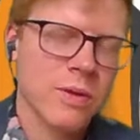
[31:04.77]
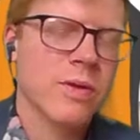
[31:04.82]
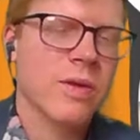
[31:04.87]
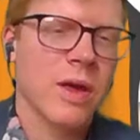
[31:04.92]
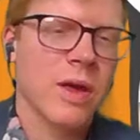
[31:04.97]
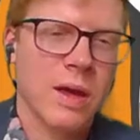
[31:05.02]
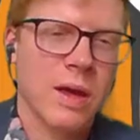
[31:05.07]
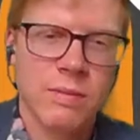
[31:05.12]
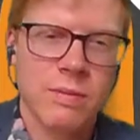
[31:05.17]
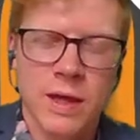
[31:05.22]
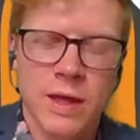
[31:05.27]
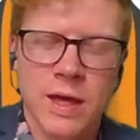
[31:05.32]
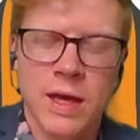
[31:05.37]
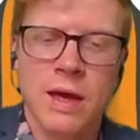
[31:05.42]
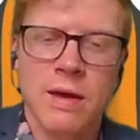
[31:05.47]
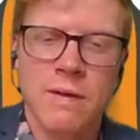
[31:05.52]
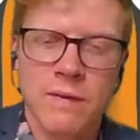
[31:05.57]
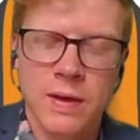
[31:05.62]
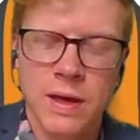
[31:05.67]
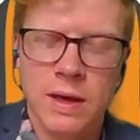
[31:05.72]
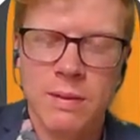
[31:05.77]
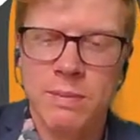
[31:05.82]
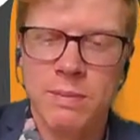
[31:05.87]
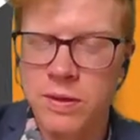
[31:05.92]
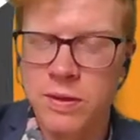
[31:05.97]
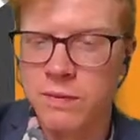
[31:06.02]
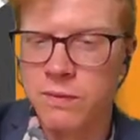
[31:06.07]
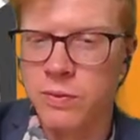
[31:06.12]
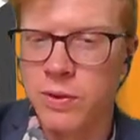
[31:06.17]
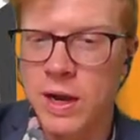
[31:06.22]
time to have a bunch
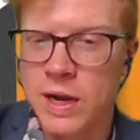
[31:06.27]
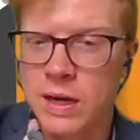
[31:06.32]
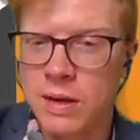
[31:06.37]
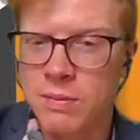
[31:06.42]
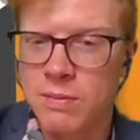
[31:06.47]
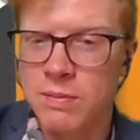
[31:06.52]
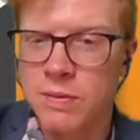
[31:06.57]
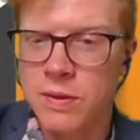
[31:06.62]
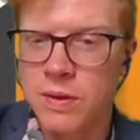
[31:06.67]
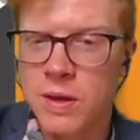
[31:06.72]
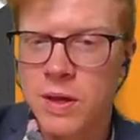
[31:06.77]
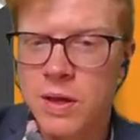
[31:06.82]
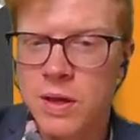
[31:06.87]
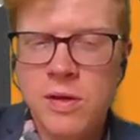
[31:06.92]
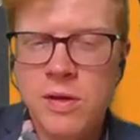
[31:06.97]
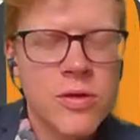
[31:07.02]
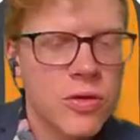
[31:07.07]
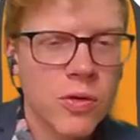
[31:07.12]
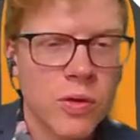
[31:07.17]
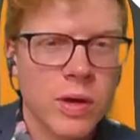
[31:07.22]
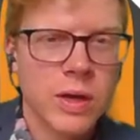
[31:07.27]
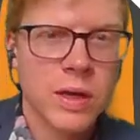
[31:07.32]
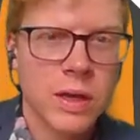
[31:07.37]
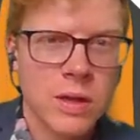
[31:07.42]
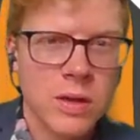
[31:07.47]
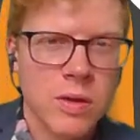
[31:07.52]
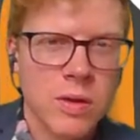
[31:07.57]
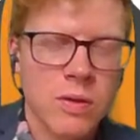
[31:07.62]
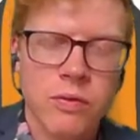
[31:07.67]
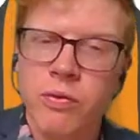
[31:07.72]
of randoms join and
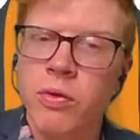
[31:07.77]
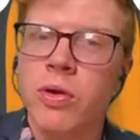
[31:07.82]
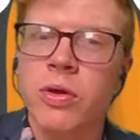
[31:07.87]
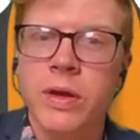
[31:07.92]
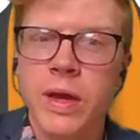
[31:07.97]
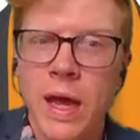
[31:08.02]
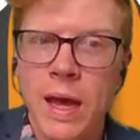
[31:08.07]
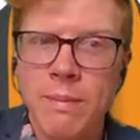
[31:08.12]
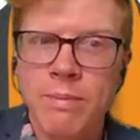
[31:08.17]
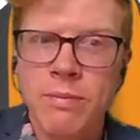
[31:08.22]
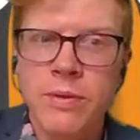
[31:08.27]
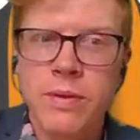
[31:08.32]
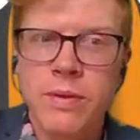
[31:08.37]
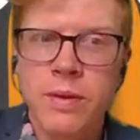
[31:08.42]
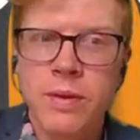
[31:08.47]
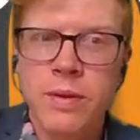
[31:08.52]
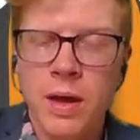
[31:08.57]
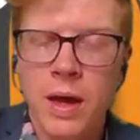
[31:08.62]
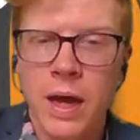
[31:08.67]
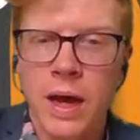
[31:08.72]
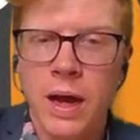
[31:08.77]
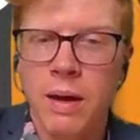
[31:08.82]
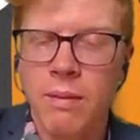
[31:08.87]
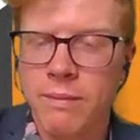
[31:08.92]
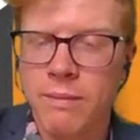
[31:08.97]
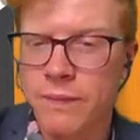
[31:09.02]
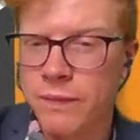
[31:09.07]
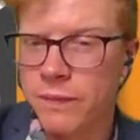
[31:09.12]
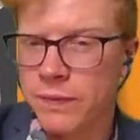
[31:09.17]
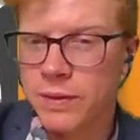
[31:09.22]
use rude names.
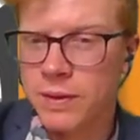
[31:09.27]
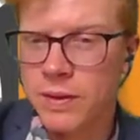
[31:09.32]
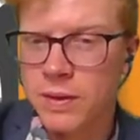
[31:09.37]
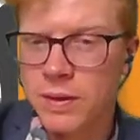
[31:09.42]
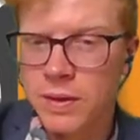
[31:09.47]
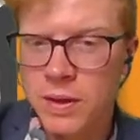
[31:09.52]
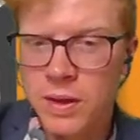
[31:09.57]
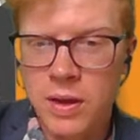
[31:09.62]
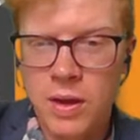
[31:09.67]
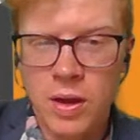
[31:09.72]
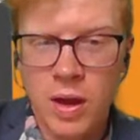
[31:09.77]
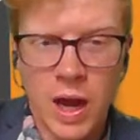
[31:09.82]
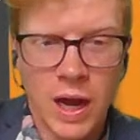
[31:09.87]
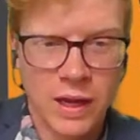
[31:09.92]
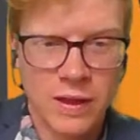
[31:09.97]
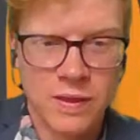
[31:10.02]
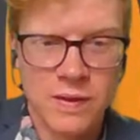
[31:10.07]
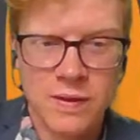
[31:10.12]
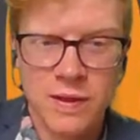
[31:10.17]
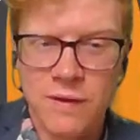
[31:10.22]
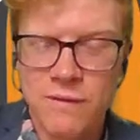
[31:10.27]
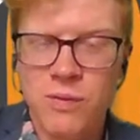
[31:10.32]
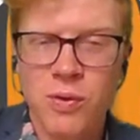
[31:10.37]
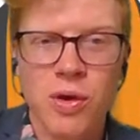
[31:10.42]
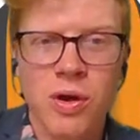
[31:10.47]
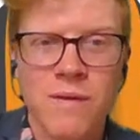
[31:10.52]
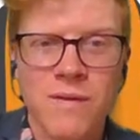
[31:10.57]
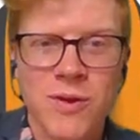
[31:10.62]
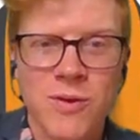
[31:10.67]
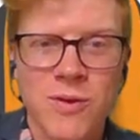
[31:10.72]
I can see there's 4
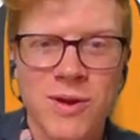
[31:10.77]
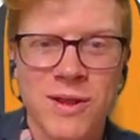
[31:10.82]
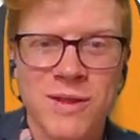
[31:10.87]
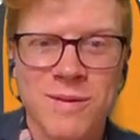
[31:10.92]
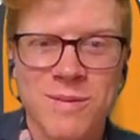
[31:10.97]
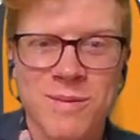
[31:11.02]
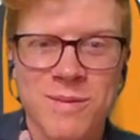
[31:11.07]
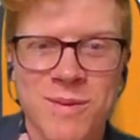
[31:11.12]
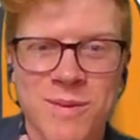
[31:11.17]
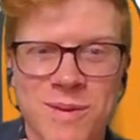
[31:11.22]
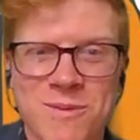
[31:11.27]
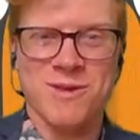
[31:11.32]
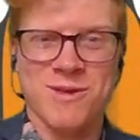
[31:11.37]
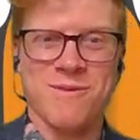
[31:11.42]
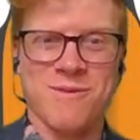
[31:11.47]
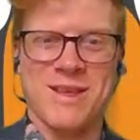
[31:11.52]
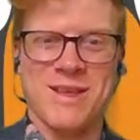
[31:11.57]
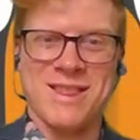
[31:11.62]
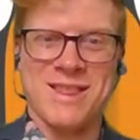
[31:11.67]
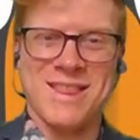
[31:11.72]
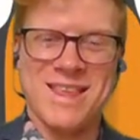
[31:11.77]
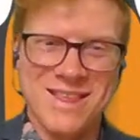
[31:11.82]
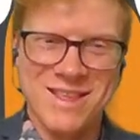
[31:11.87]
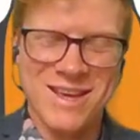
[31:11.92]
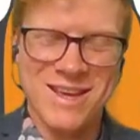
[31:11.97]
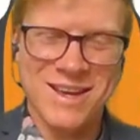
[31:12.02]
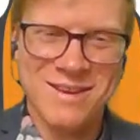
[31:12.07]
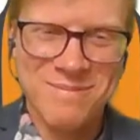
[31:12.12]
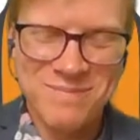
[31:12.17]
of you in at the moment, which is fantastic.